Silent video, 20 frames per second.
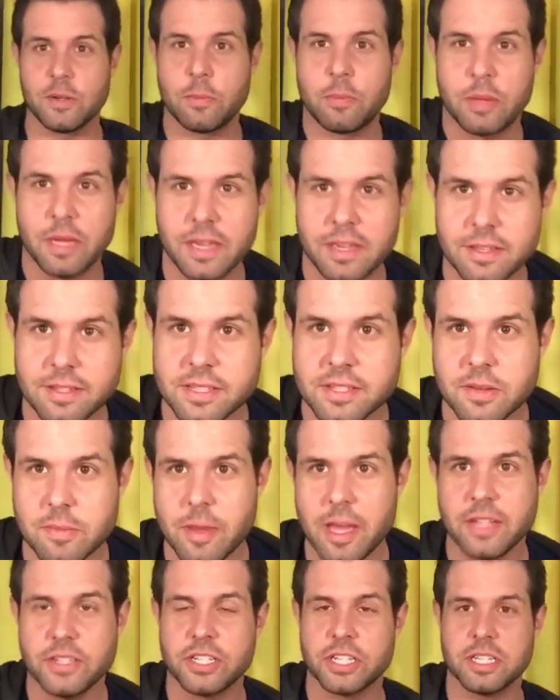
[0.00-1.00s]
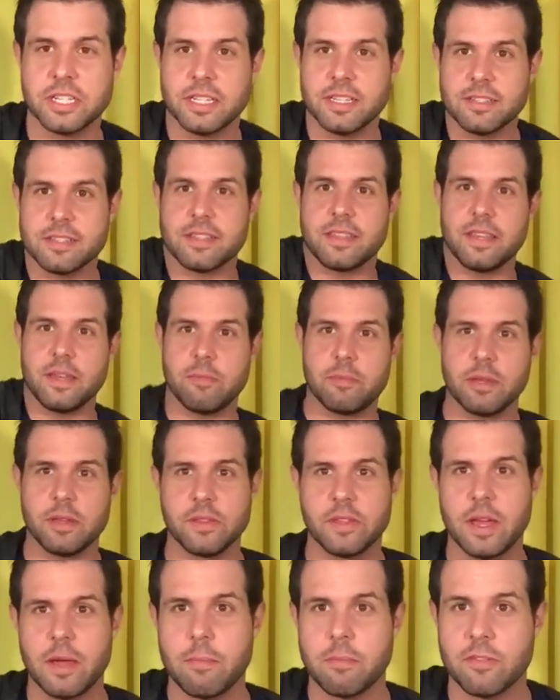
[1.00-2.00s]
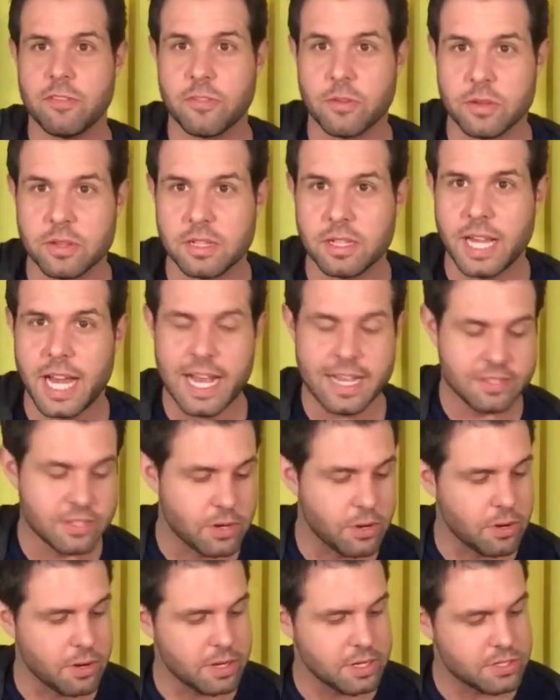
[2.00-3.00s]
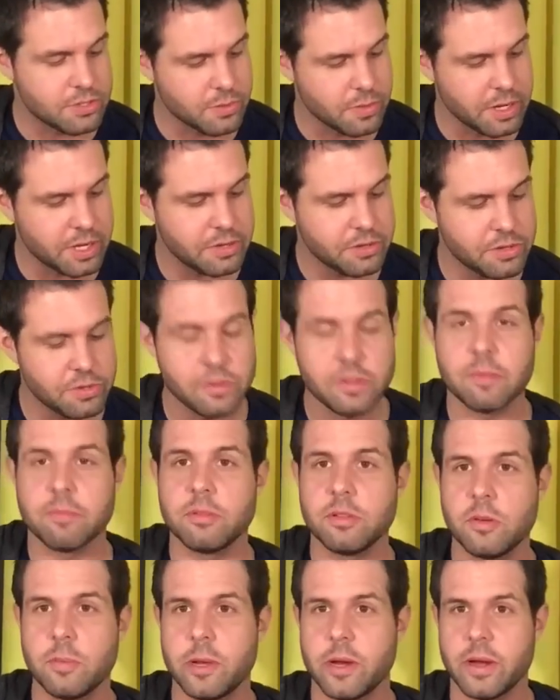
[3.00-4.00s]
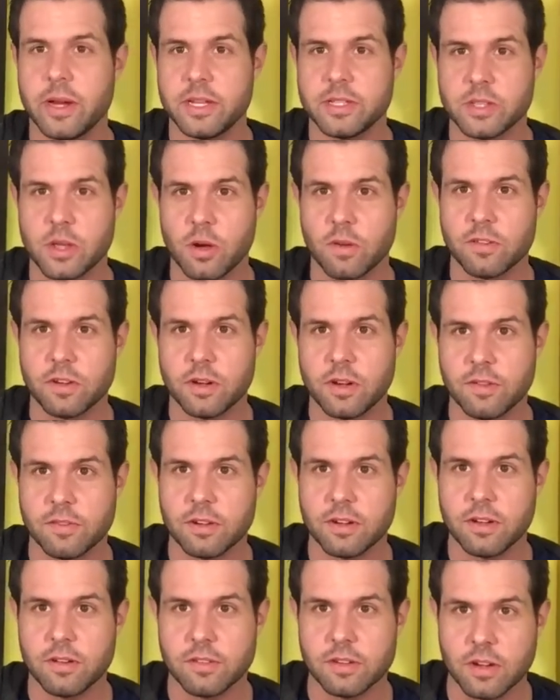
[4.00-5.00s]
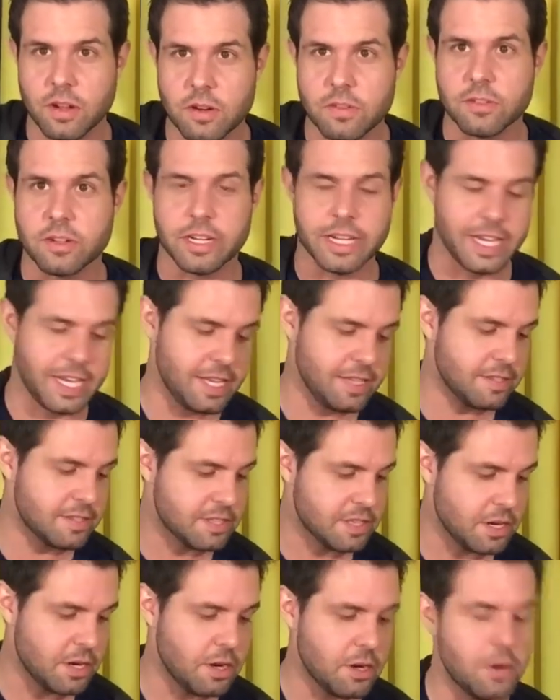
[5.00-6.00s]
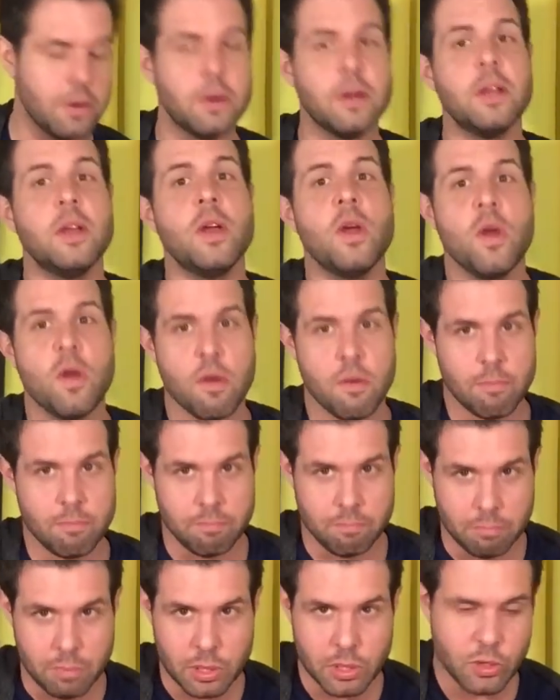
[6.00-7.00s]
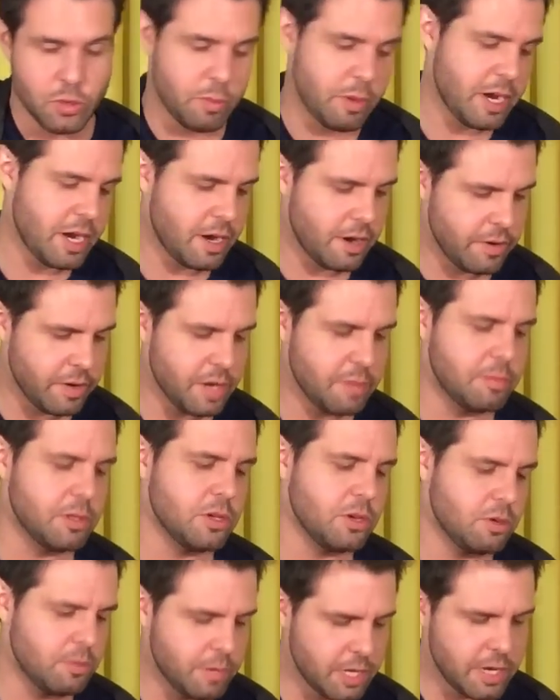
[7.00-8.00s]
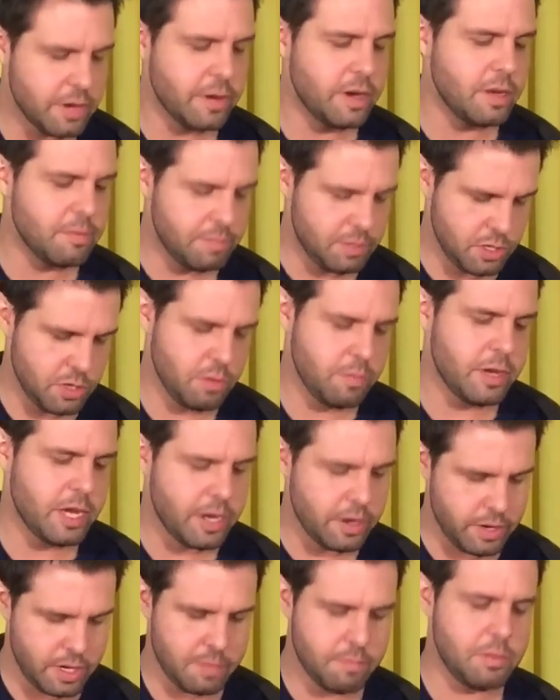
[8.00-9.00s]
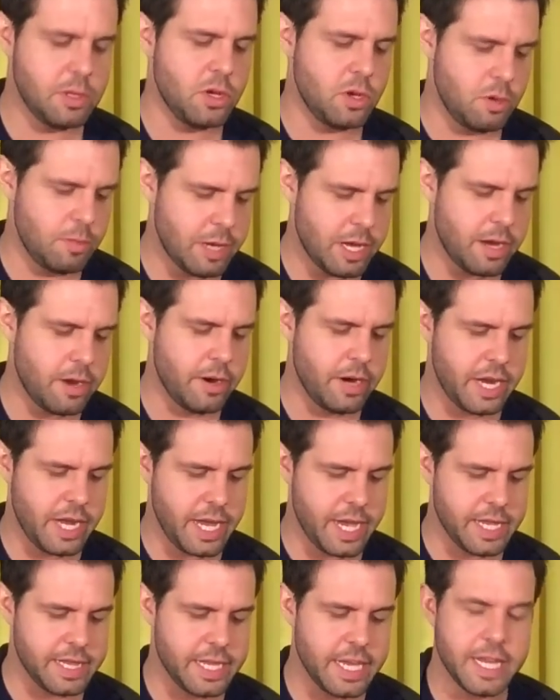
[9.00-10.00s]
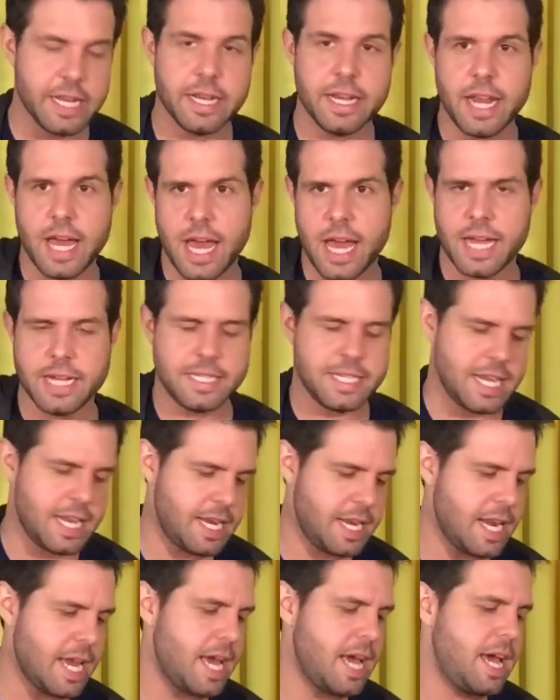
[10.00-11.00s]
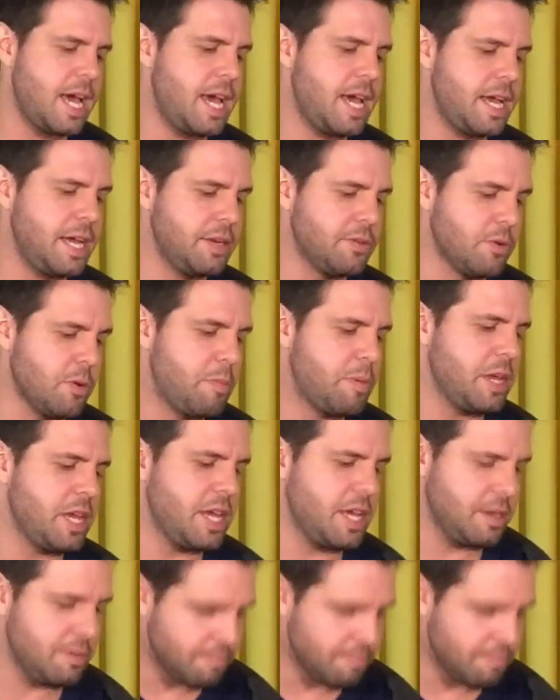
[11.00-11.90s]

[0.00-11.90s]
Piece to mention is the build-up before the last chorus where you do the blueberries over and over and over and over again. So blueberry, blueberry, blueberry, blueberry, and then 9, 10, 9, repeat.